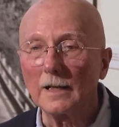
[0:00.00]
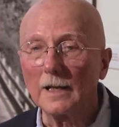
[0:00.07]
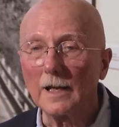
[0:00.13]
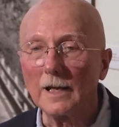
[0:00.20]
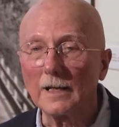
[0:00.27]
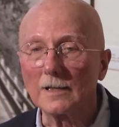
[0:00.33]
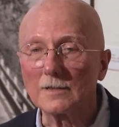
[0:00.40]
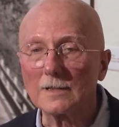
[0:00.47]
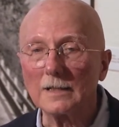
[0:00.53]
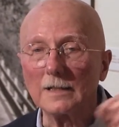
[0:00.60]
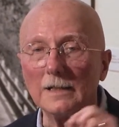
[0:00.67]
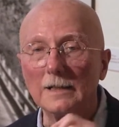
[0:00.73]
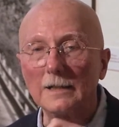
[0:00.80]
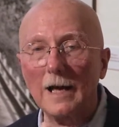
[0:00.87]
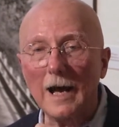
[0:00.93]
is
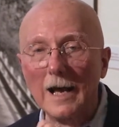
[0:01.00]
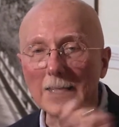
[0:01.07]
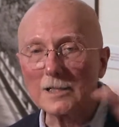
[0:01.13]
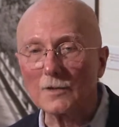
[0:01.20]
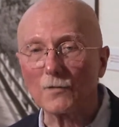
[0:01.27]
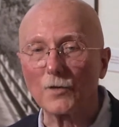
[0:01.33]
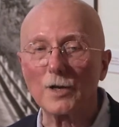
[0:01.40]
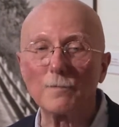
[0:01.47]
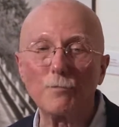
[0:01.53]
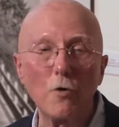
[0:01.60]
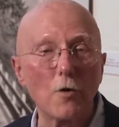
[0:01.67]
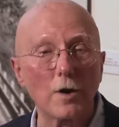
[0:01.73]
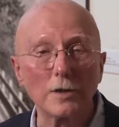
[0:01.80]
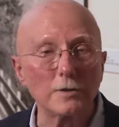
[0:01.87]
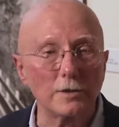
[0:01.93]
an ice-free
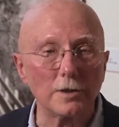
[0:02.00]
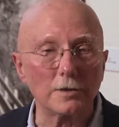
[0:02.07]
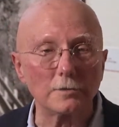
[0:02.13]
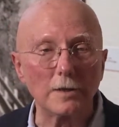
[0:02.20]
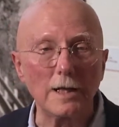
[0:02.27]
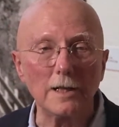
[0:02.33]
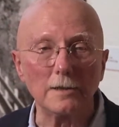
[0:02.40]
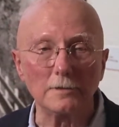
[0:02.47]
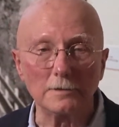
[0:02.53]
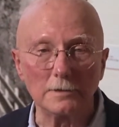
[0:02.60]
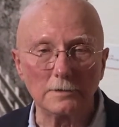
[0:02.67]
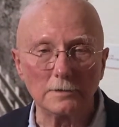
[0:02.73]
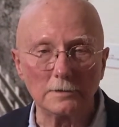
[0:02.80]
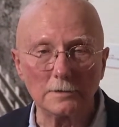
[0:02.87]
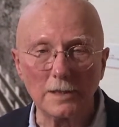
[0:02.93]
port year-round,
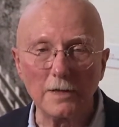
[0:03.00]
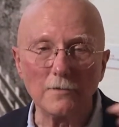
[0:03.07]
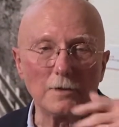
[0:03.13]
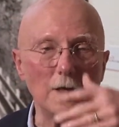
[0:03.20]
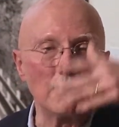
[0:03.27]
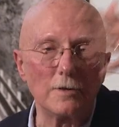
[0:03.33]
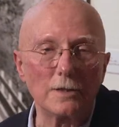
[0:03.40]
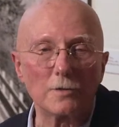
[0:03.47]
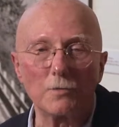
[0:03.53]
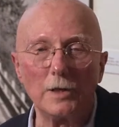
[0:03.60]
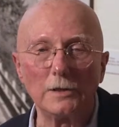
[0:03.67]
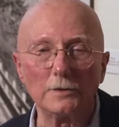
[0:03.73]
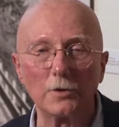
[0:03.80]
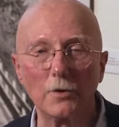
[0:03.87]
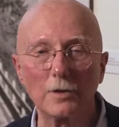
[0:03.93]
even though it's
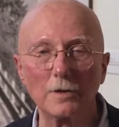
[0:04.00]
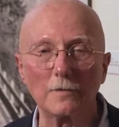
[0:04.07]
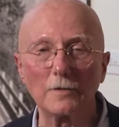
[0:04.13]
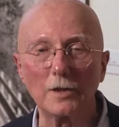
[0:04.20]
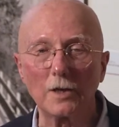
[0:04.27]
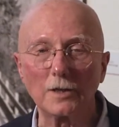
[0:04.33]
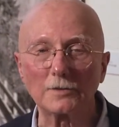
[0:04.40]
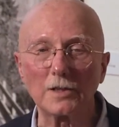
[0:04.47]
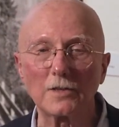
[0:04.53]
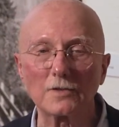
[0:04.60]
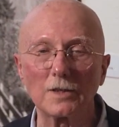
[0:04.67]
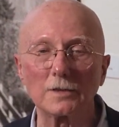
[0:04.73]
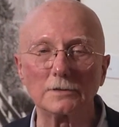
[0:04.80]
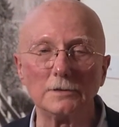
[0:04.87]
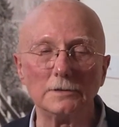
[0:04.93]
well north of the Arctic
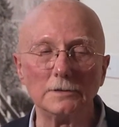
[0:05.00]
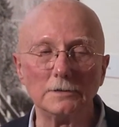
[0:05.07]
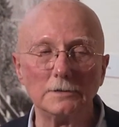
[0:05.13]
Circle.